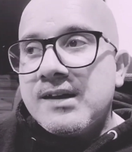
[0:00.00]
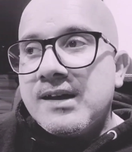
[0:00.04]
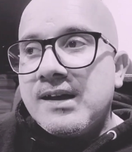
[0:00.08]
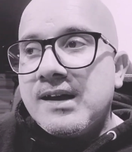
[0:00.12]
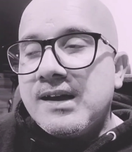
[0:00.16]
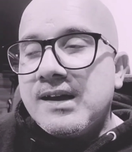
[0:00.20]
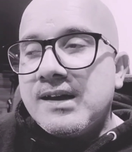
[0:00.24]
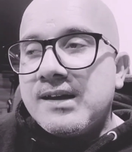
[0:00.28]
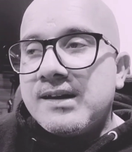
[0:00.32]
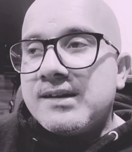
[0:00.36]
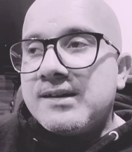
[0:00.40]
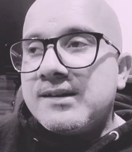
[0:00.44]

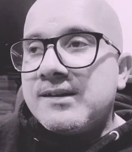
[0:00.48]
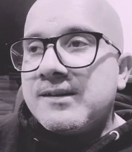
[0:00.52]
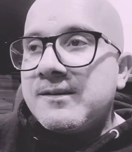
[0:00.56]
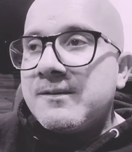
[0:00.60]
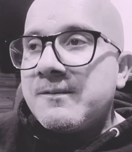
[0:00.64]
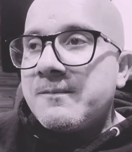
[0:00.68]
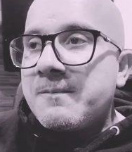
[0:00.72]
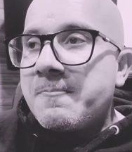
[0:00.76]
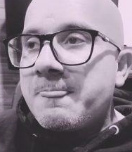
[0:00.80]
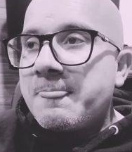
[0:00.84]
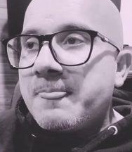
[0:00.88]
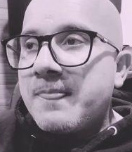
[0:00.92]
And
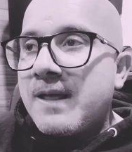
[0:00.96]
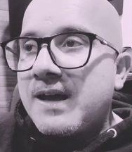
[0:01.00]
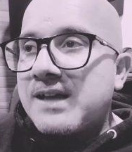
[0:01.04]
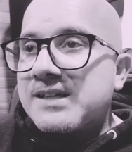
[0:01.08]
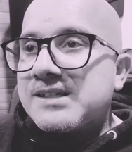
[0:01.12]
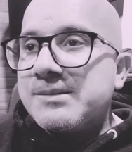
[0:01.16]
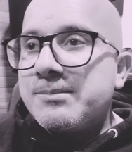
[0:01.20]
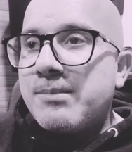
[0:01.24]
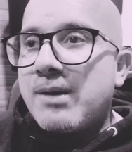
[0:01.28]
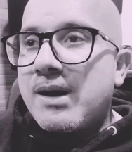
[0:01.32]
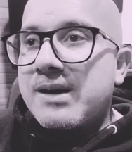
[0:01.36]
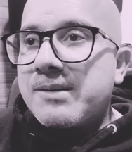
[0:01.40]
that's
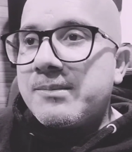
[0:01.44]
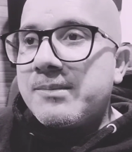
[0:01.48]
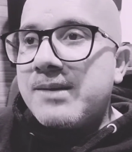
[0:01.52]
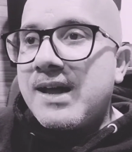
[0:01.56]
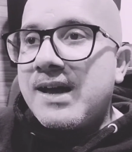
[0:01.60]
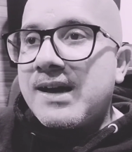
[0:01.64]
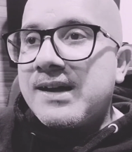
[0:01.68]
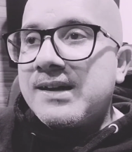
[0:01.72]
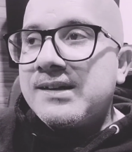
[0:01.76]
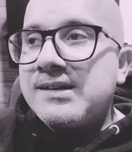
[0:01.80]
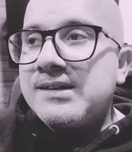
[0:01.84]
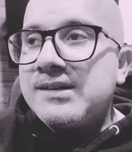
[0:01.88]
the bottom
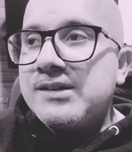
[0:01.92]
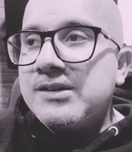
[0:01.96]
line.